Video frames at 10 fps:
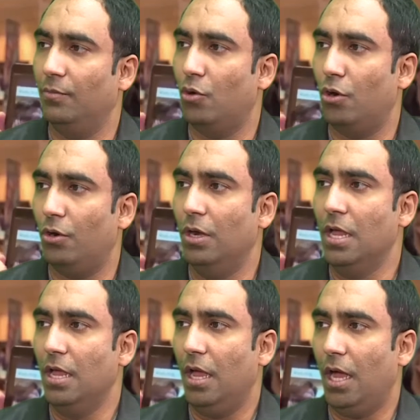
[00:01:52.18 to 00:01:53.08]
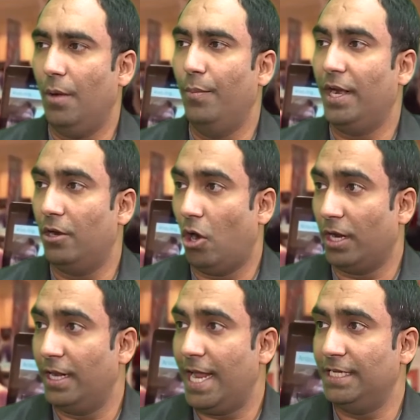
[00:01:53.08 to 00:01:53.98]
more better
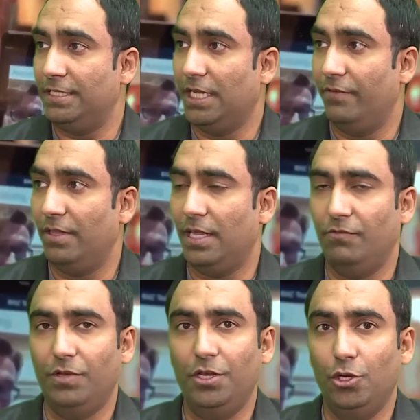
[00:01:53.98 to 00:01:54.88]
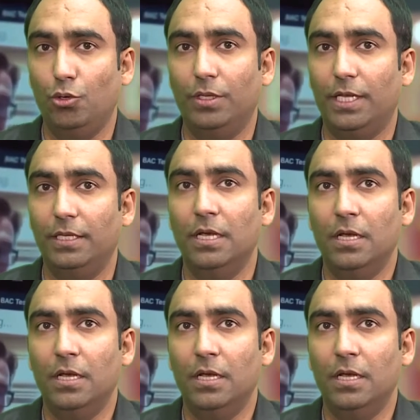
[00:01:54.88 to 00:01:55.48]
organized, given that we knew that